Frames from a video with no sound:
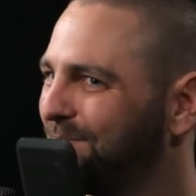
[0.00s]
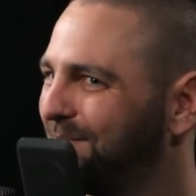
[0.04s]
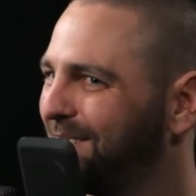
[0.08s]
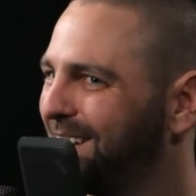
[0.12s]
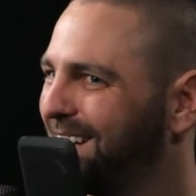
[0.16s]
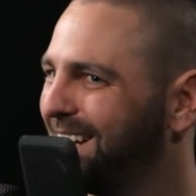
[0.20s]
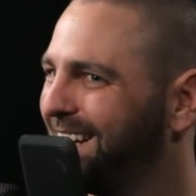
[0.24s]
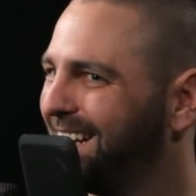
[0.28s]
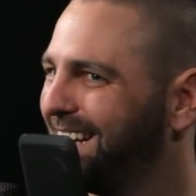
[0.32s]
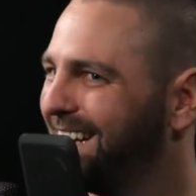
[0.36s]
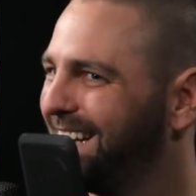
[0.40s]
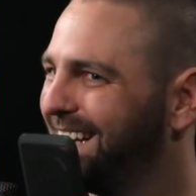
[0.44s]

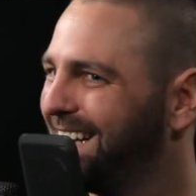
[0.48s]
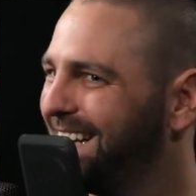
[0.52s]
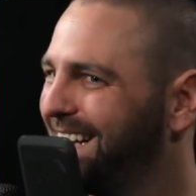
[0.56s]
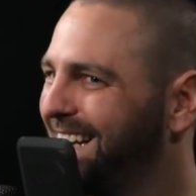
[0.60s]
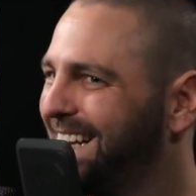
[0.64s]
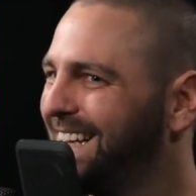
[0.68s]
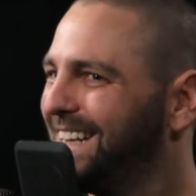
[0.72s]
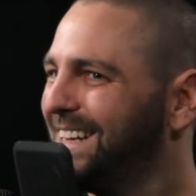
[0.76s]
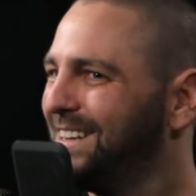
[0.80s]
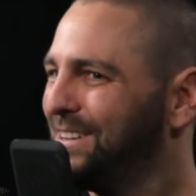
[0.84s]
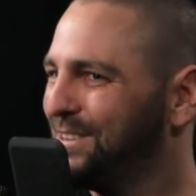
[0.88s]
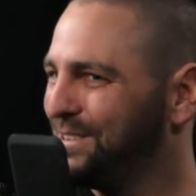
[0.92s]
Yeah, for
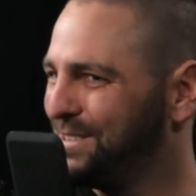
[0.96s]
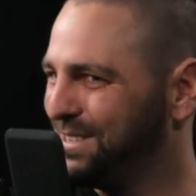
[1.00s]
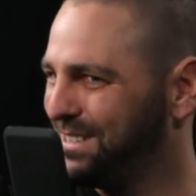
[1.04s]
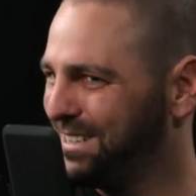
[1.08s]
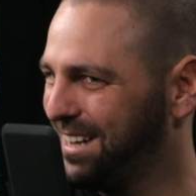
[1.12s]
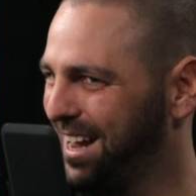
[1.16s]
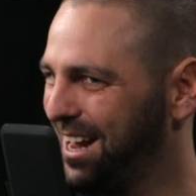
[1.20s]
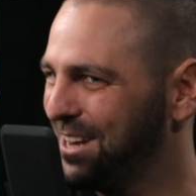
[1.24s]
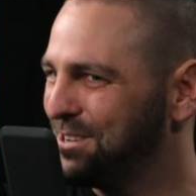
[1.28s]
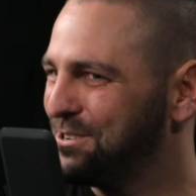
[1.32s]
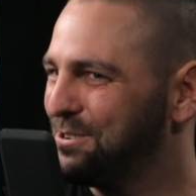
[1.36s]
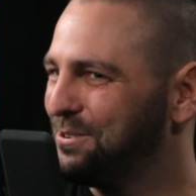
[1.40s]
sure.
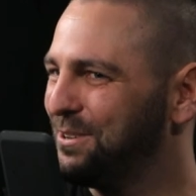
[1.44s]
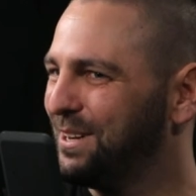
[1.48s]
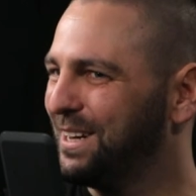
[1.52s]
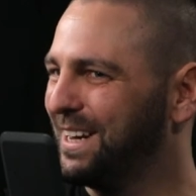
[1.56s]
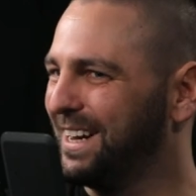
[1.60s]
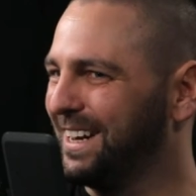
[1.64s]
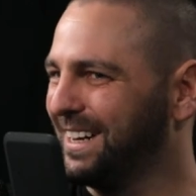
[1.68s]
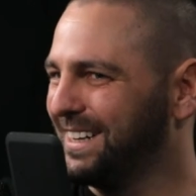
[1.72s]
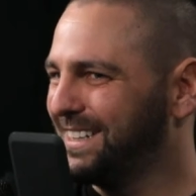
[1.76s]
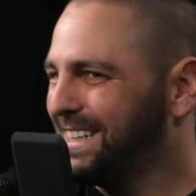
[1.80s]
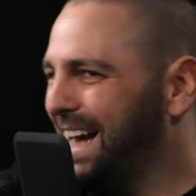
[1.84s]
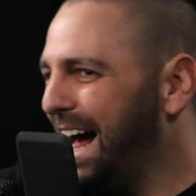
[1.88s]

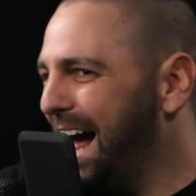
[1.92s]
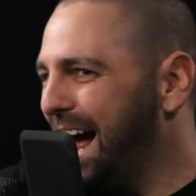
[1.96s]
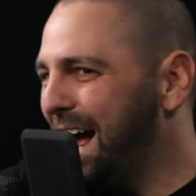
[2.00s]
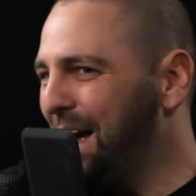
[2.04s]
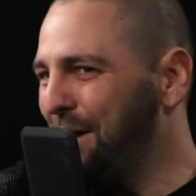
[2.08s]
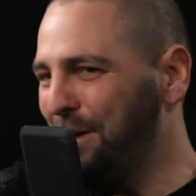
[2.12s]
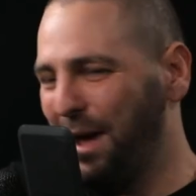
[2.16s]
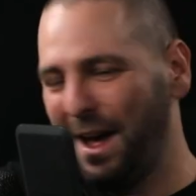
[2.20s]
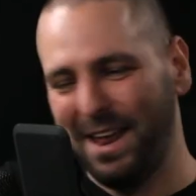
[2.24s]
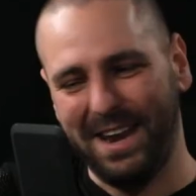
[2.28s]
Scheduling time.